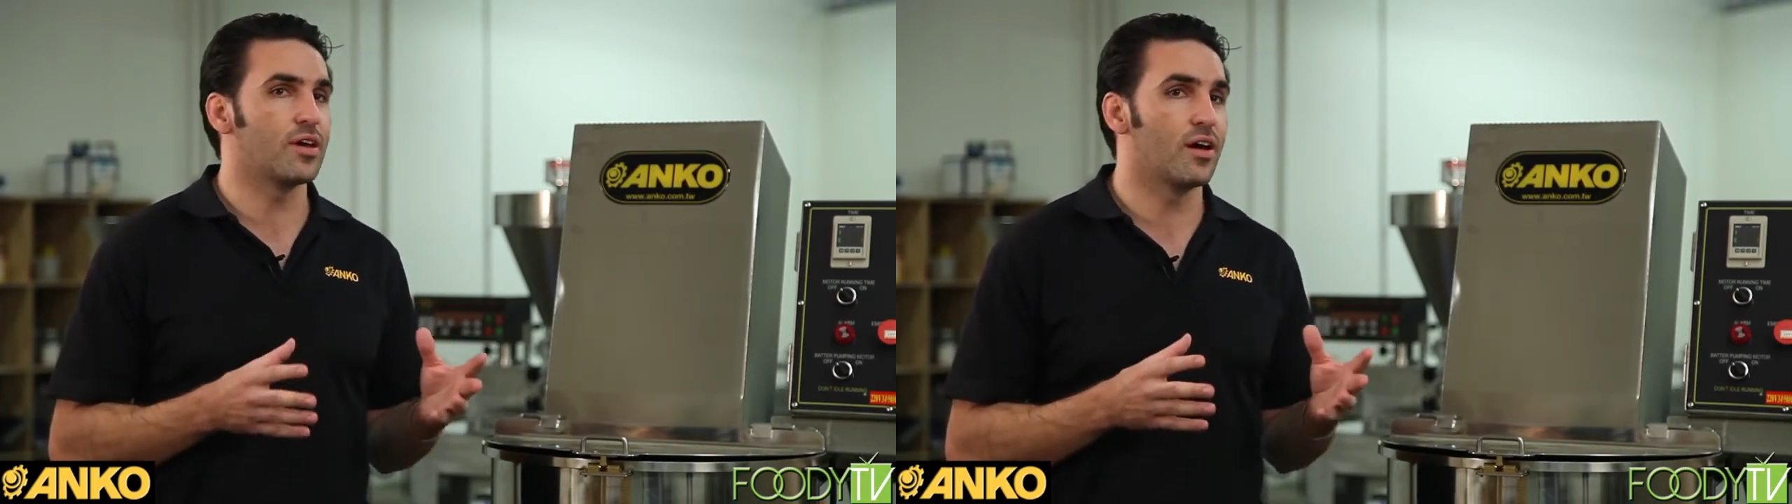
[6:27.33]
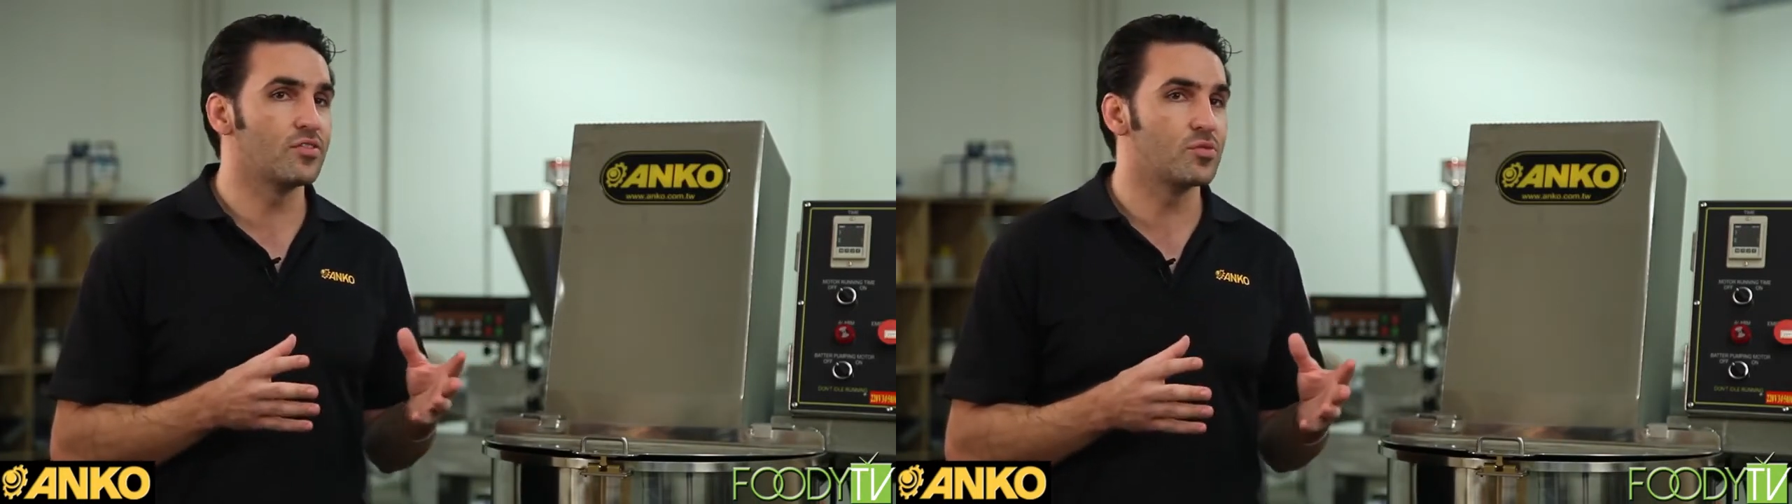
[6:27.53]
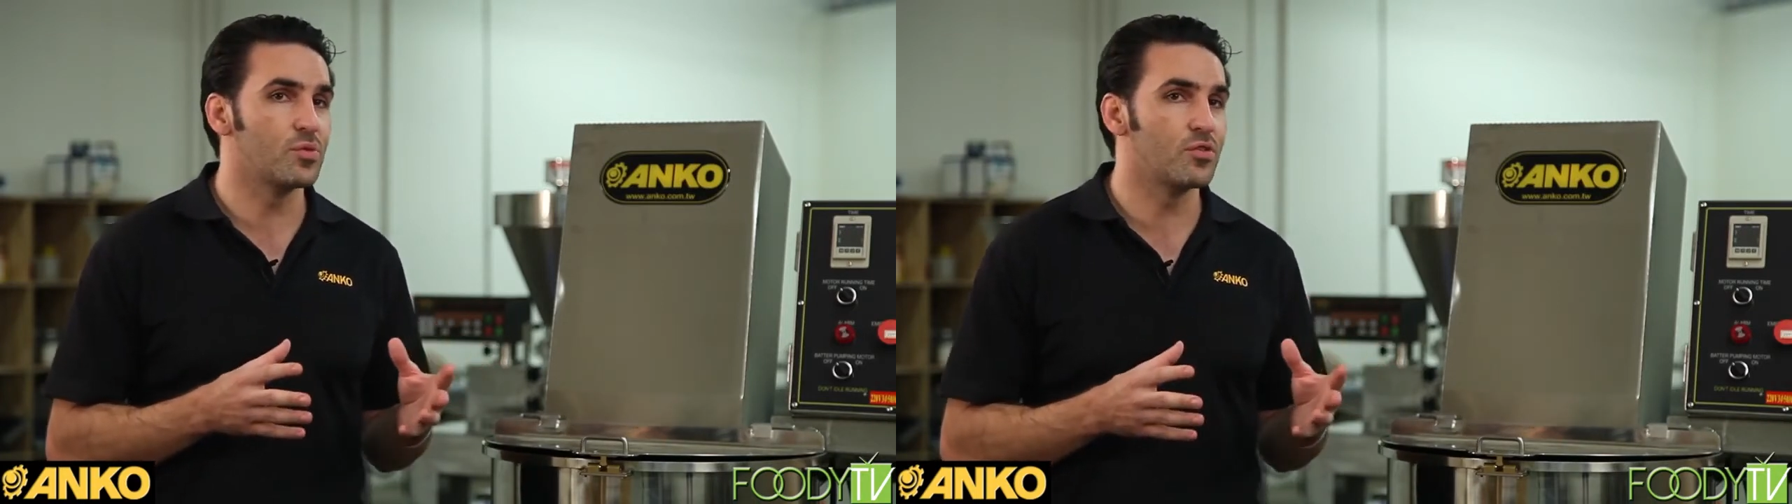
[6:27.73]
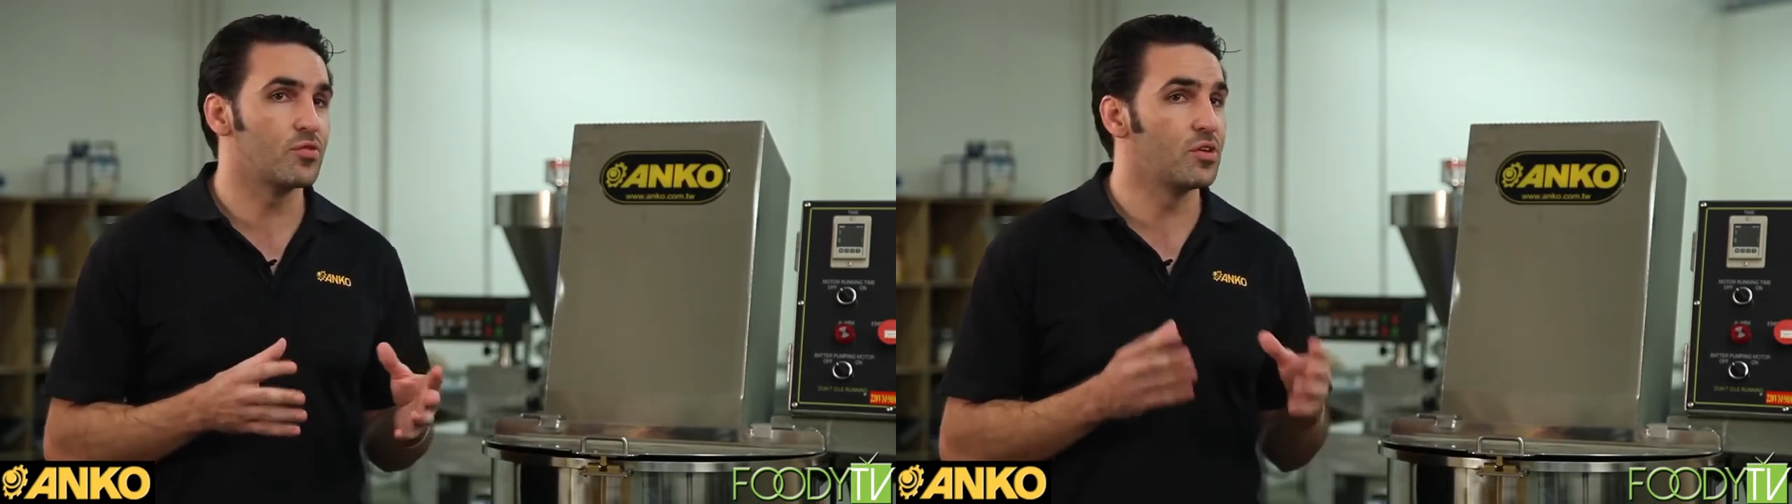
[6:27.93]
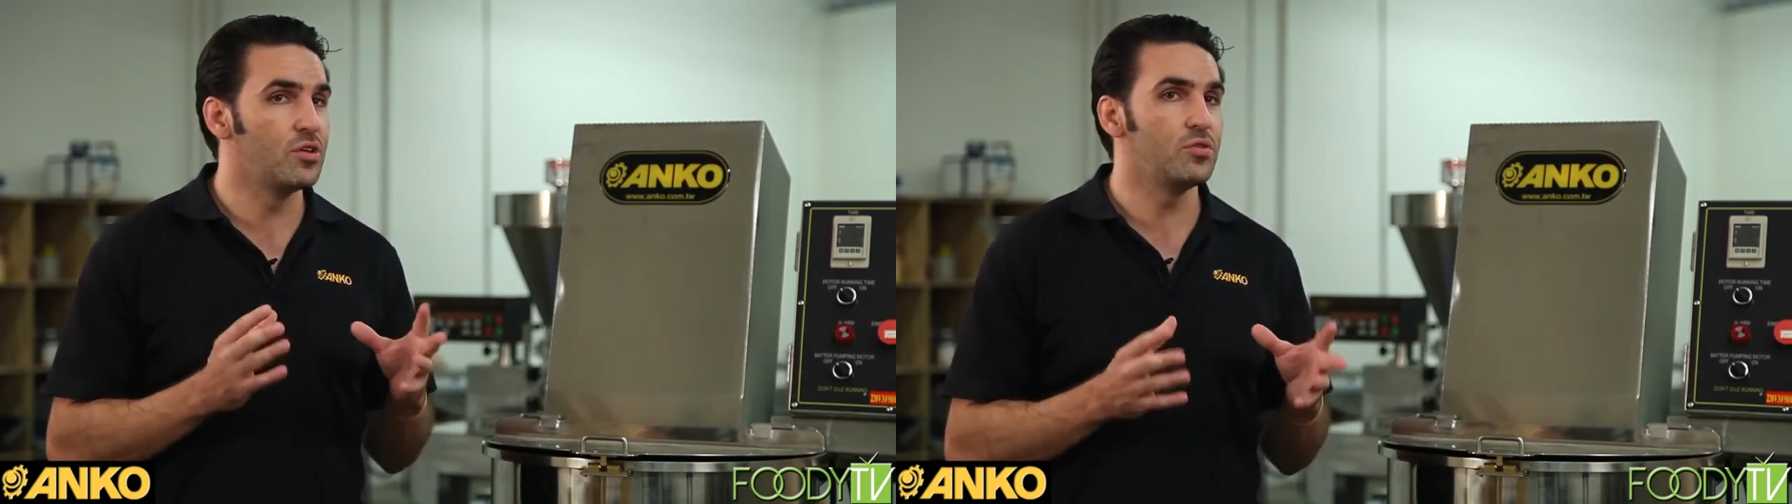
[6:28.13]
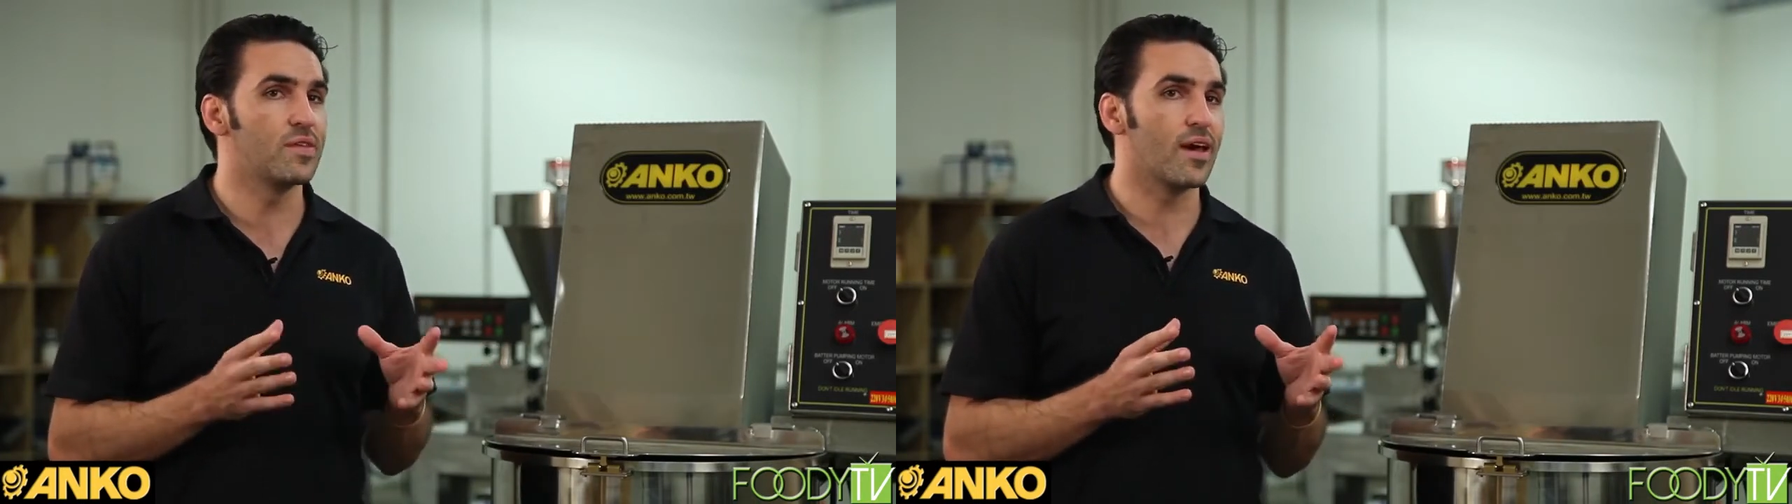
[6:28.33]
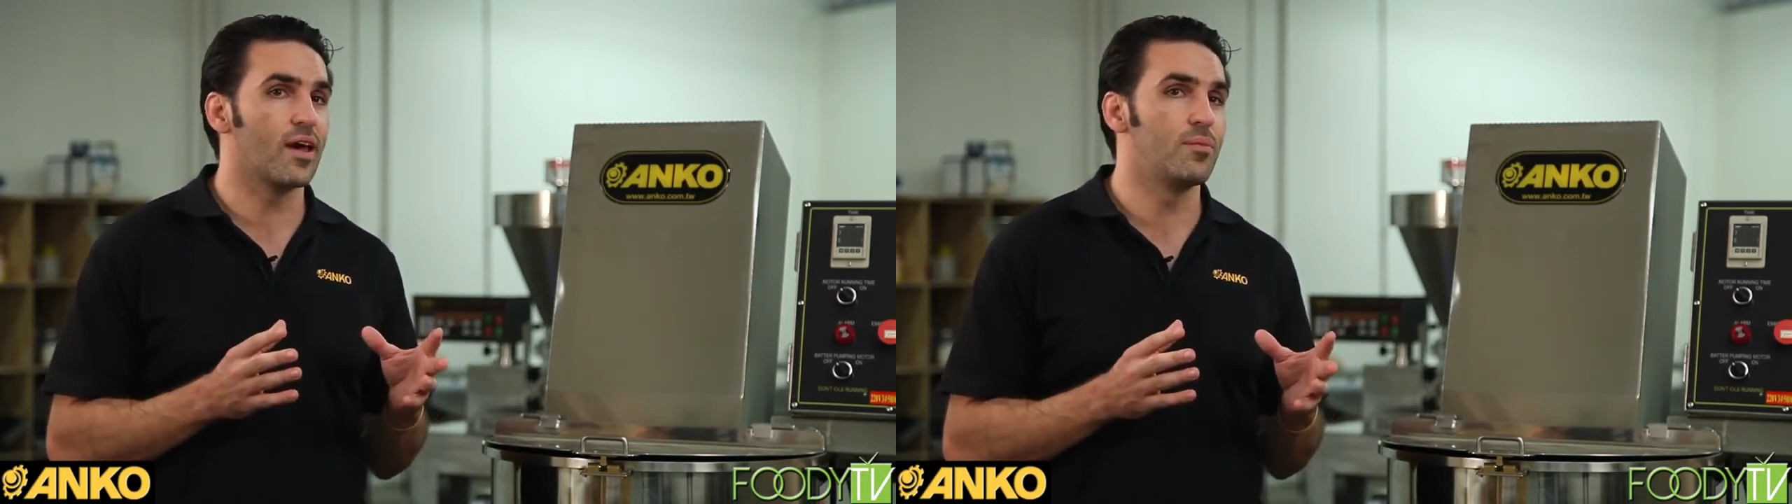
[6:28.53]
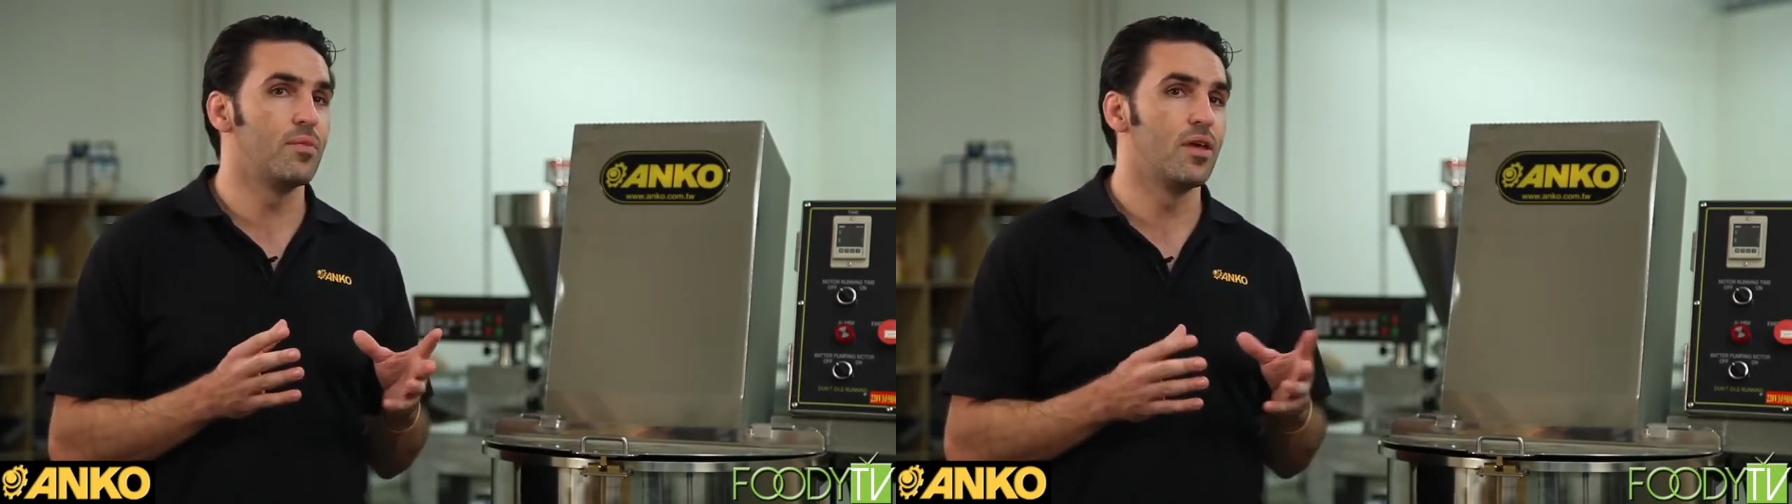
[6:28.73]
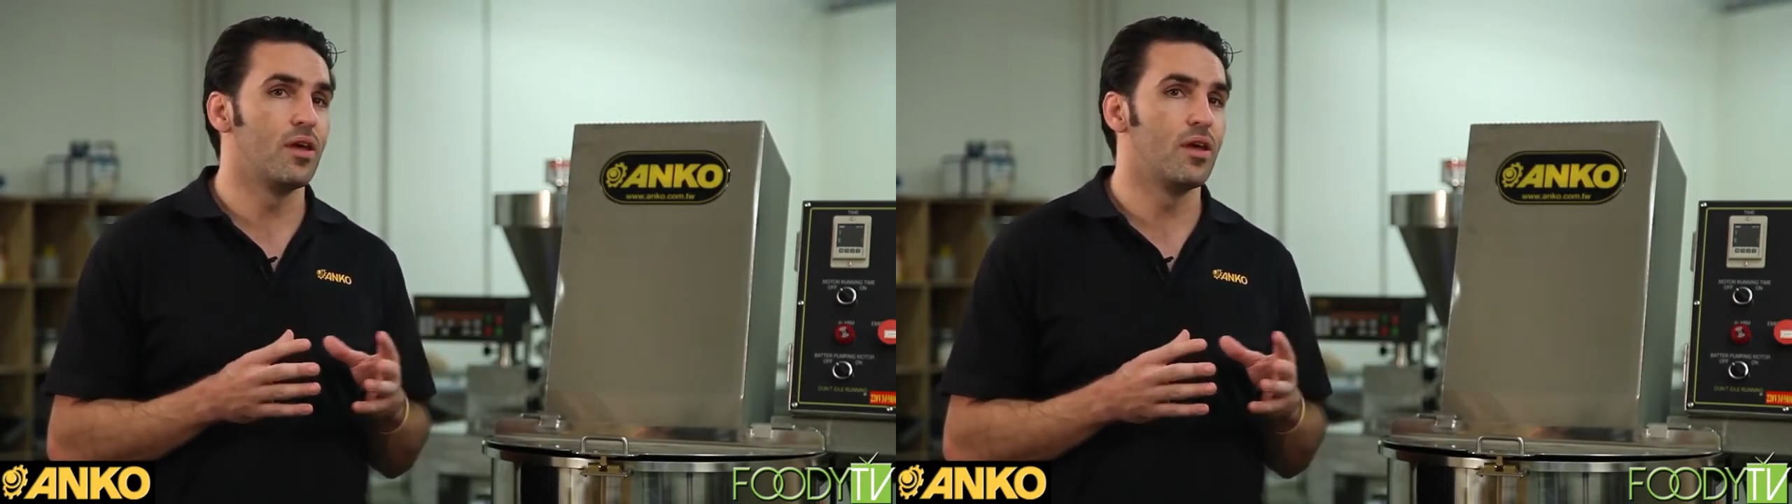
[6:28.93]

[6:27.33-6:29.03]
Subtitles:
customer for a new time,